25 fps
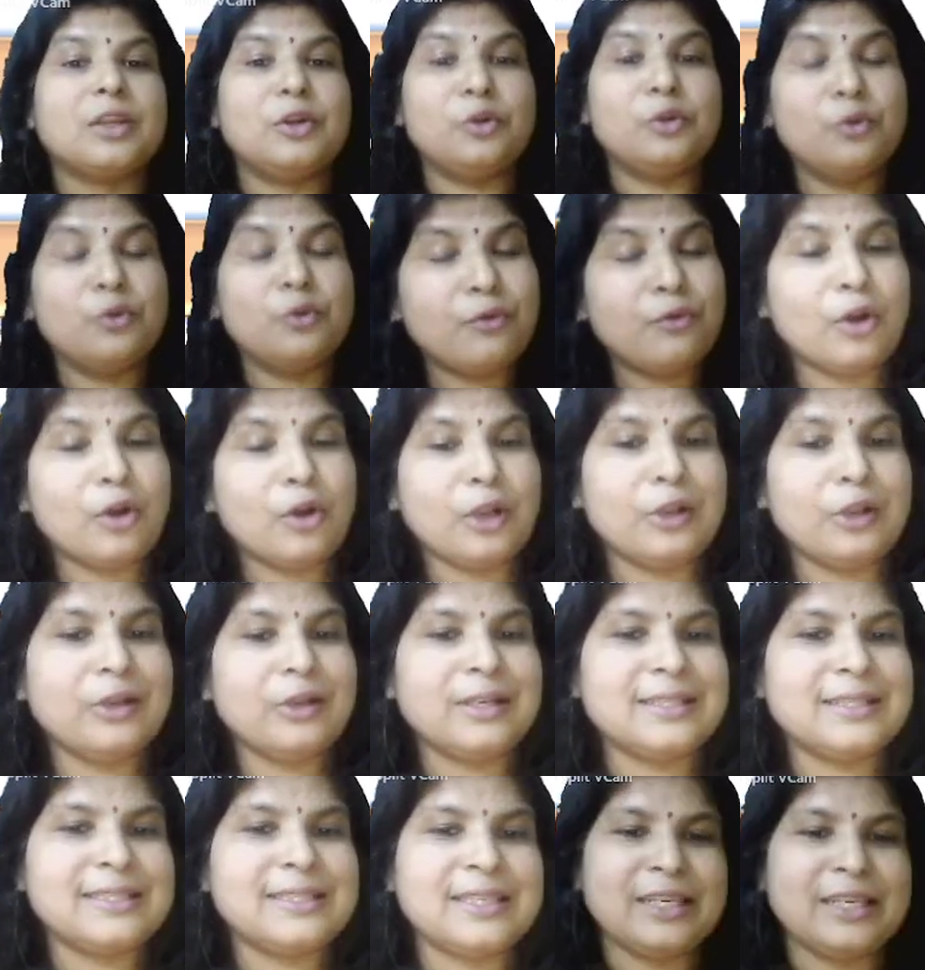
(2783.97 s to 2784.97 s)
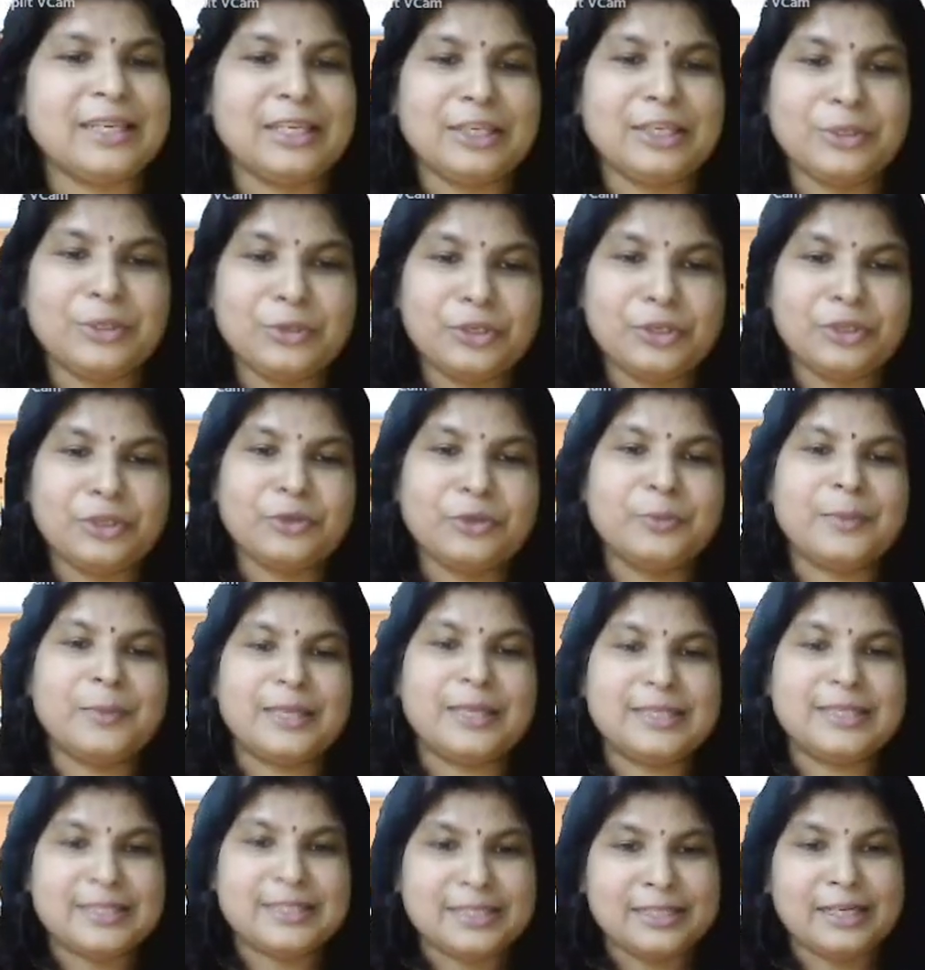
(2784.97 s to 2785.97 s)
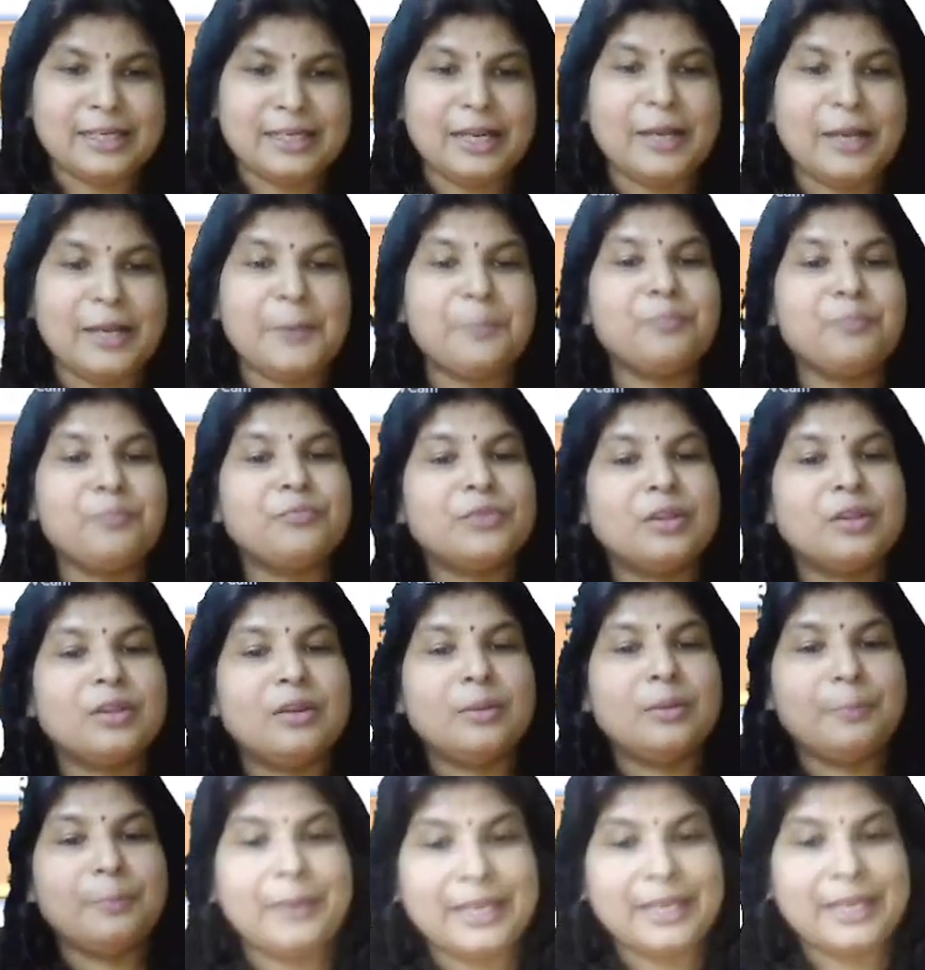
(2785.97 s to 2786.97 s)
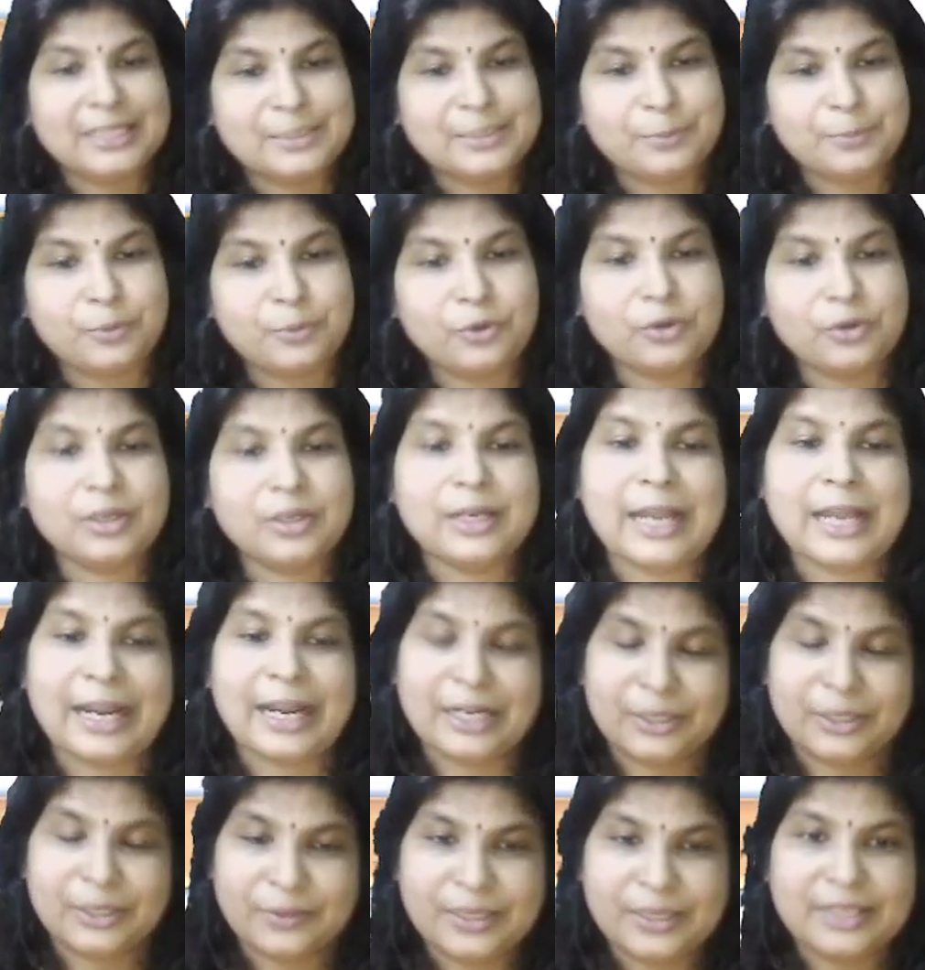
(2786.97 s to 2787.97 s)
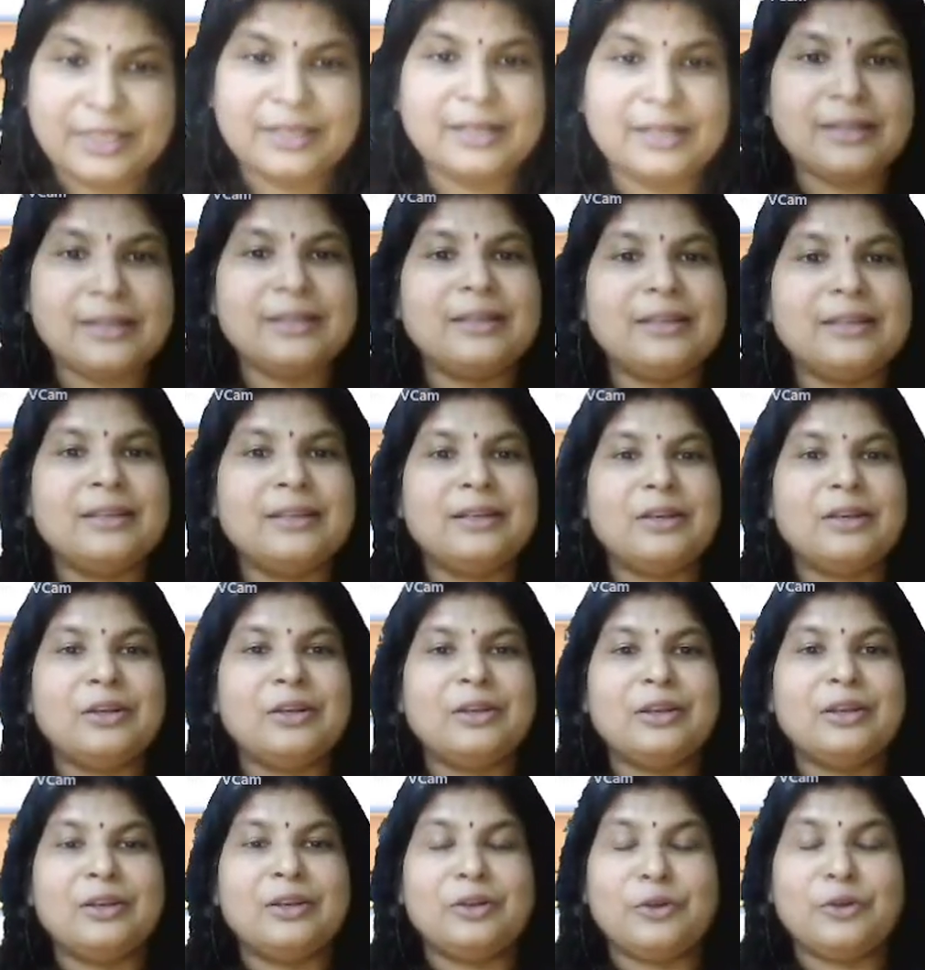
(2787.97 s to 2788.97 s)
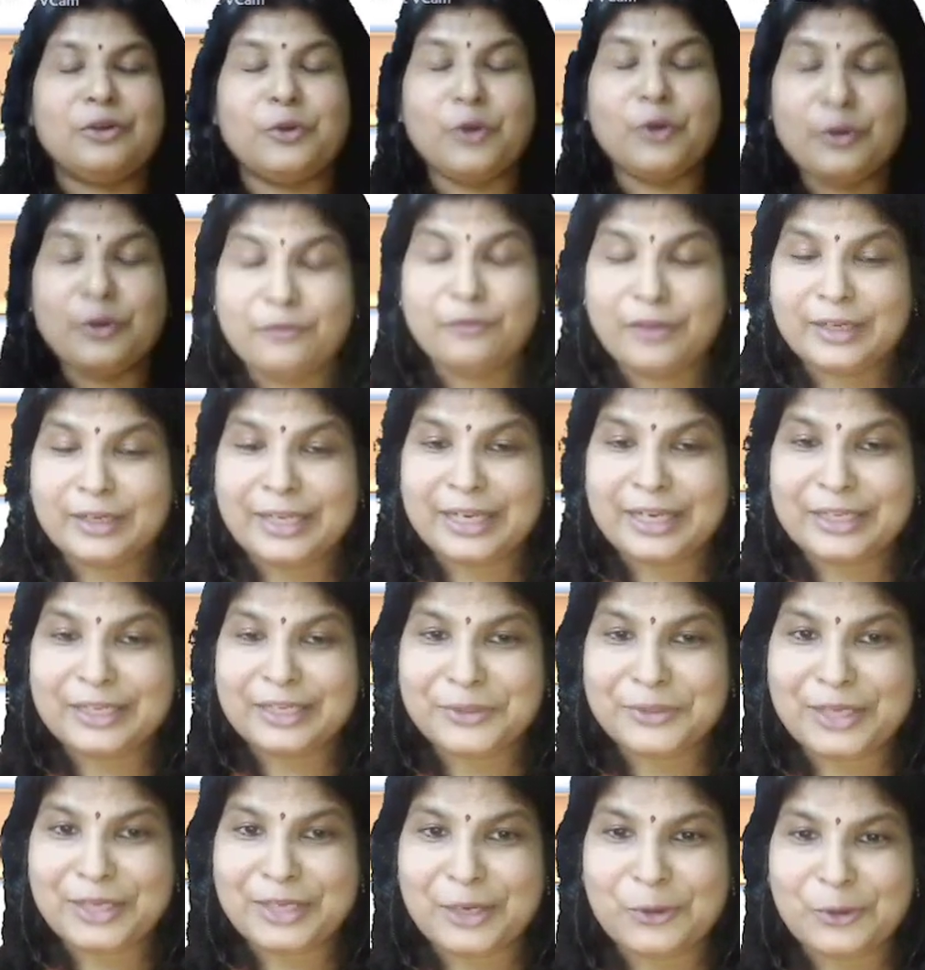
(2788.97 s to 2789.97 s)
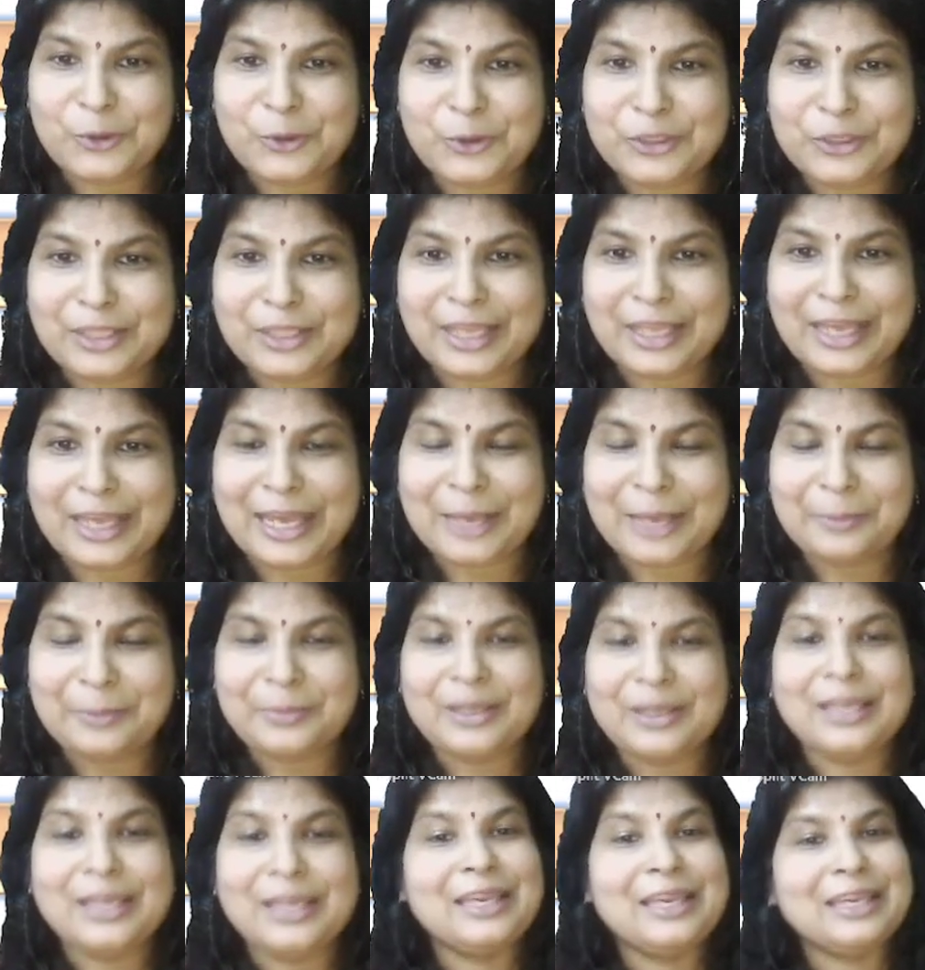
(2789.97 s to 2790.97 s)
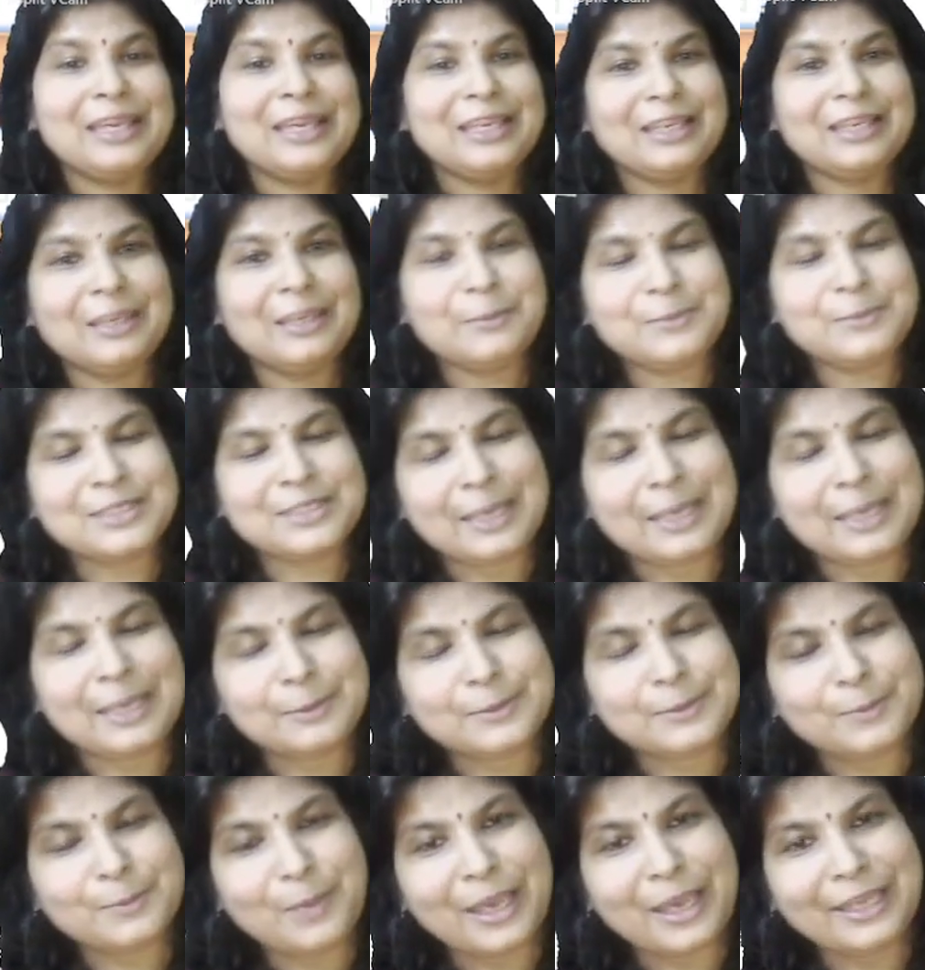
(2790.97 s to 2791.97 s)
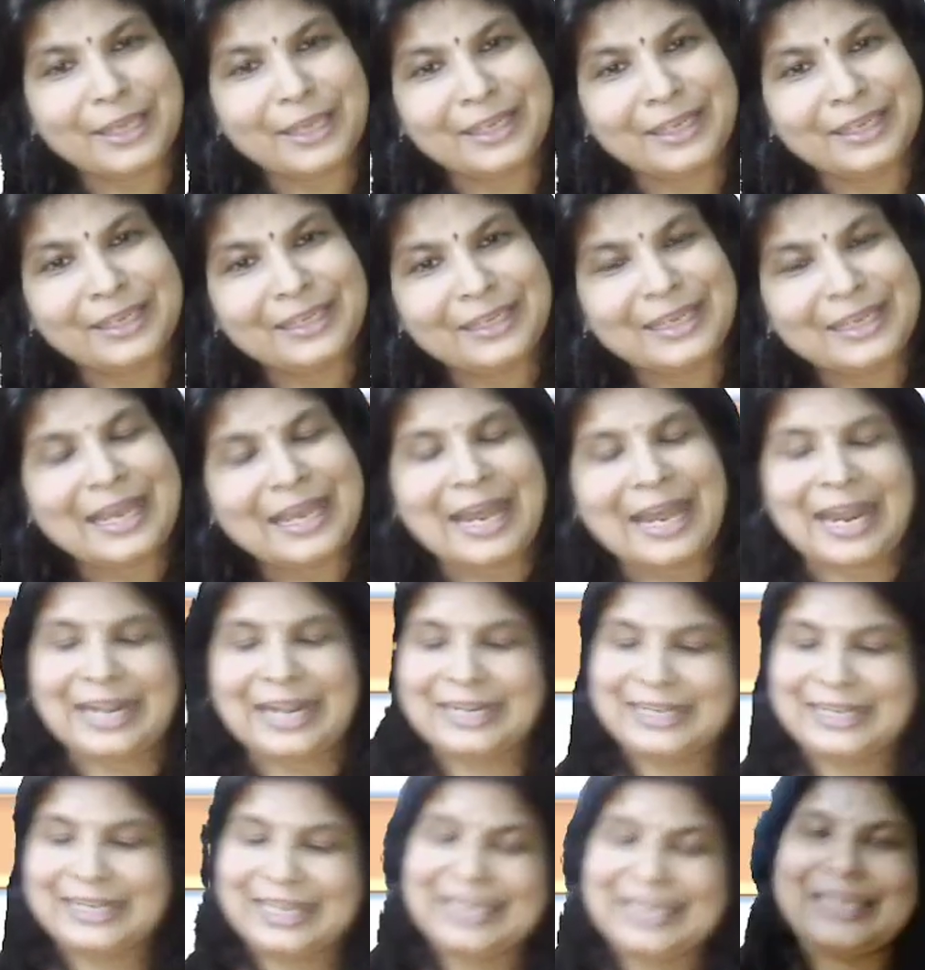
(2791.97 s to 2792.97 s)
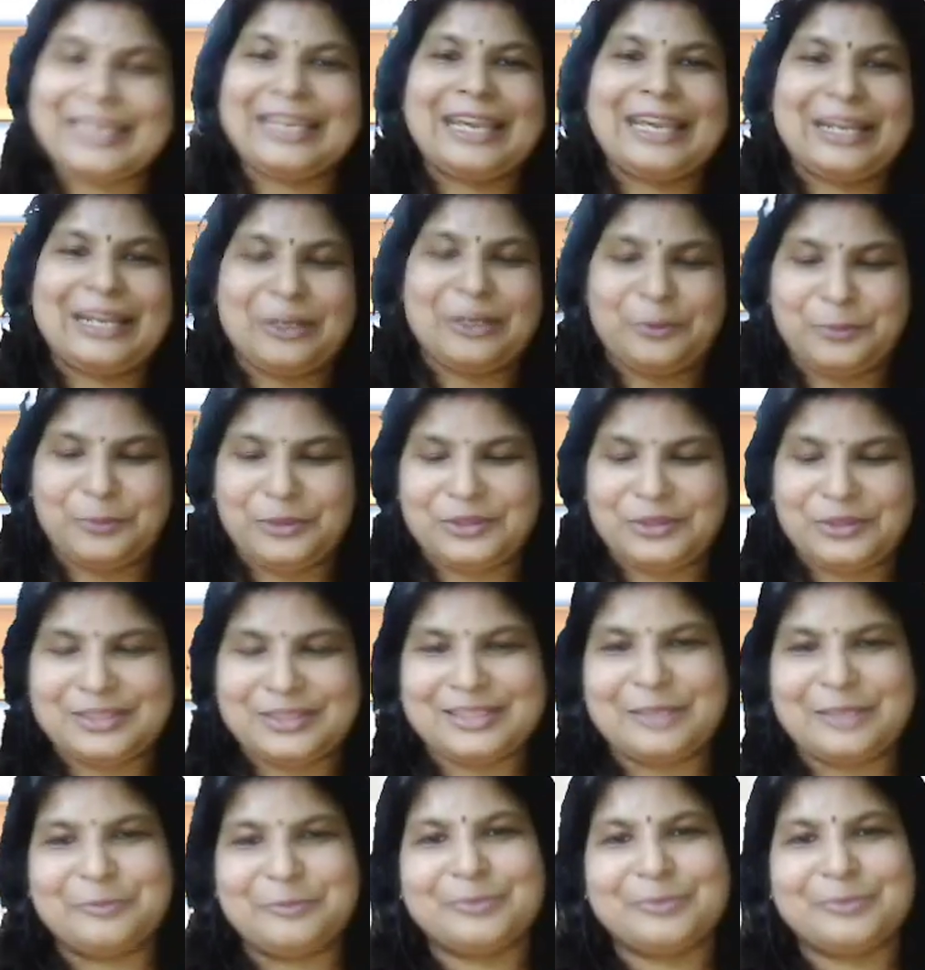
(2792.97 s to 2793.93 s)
Do follow us in YouTube, Instagram, Facebook and Twitter. Don't forget to download the app. Keep smiling and take care of yourself.